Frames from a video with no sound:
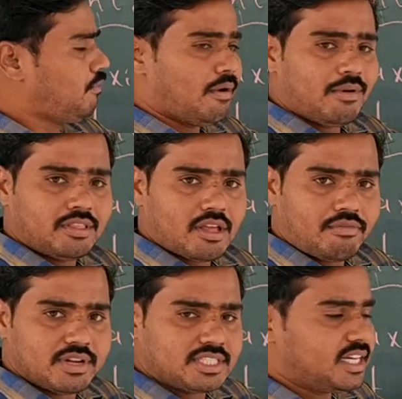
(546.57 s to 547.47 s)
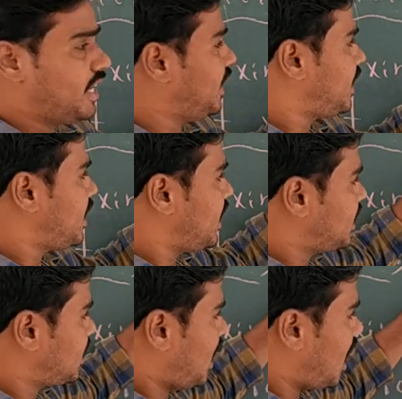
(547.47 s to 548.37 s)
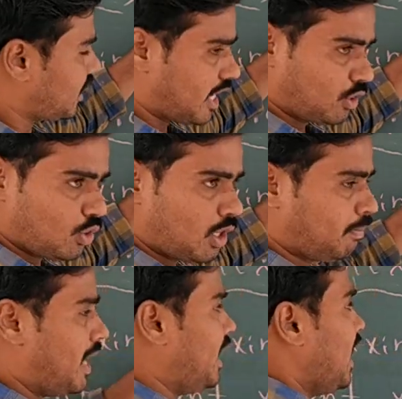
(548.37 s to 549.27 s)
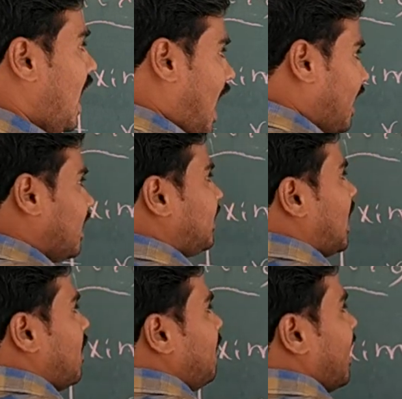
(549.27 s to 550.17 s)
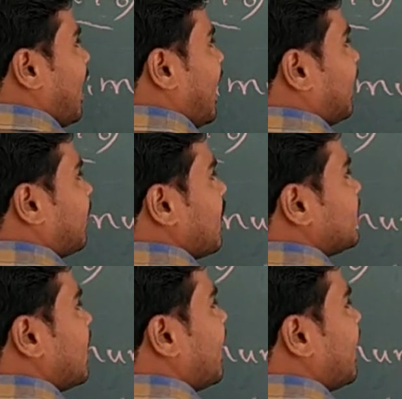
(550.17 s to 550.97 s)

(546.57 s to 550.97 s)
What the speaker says: wavelength of incident radiation on cathode plate, at that time electrons